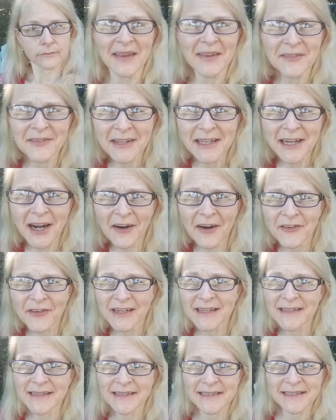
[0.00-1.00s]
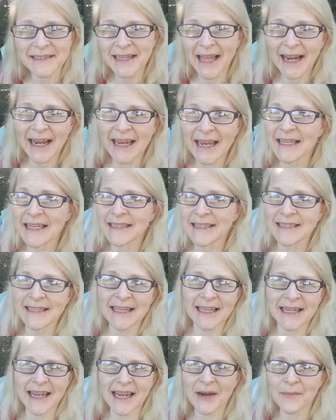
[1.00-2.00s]
These really are for distance because I can't see
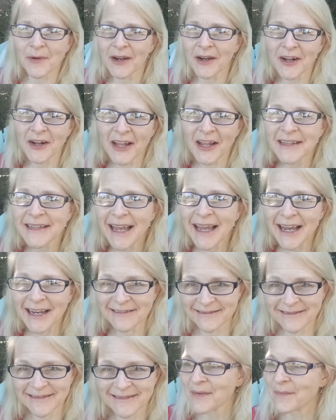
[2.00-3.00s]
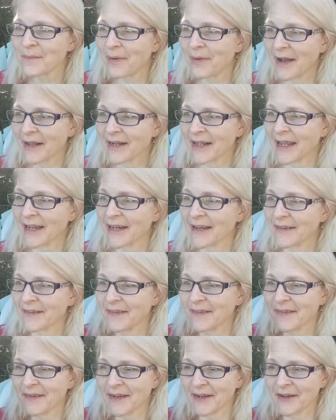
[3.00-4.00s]
the camera at all now. But I
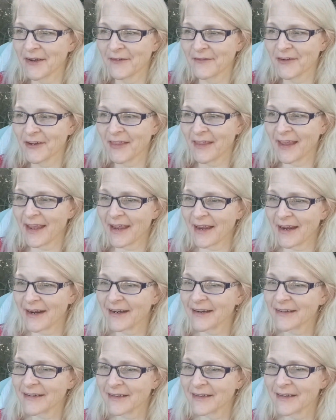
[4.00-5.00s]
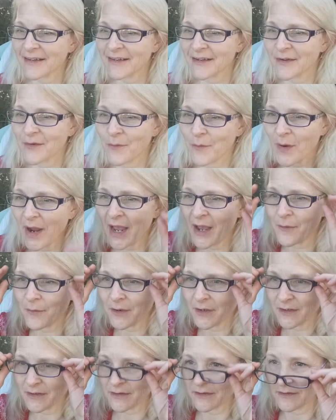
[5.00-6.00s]
can see over there. Wow.
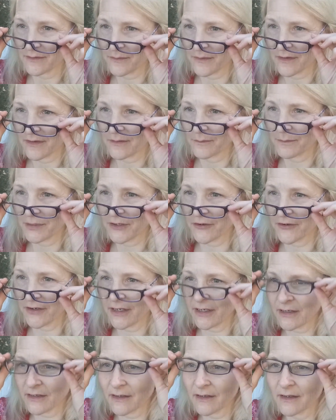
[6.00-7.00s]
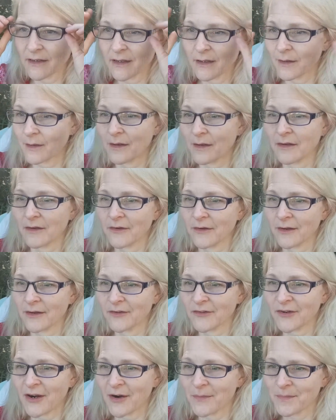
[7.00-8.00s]
Blurry.
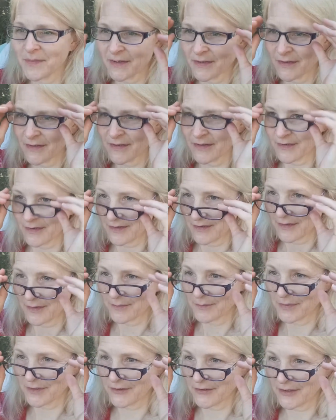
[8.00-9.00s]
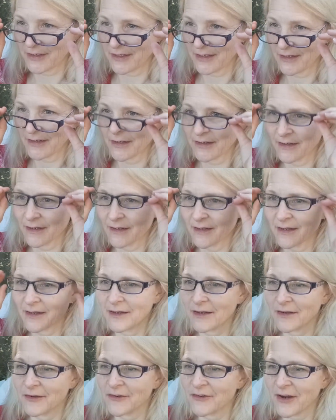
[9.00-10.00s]
Sharp. Blurry.
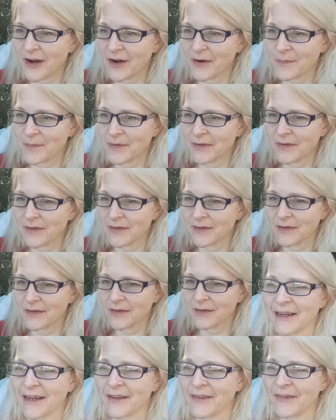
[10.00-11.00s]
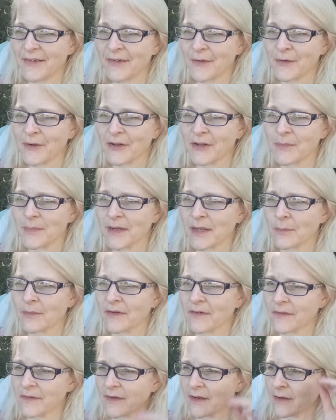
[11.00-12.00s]
Sharp. It's so good to be able
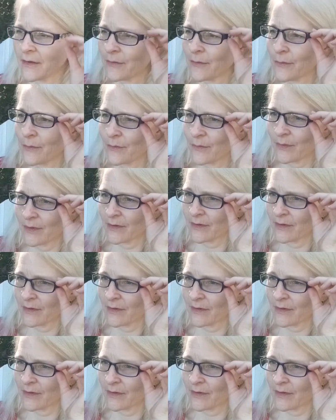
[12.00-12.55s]
to see. Ooh.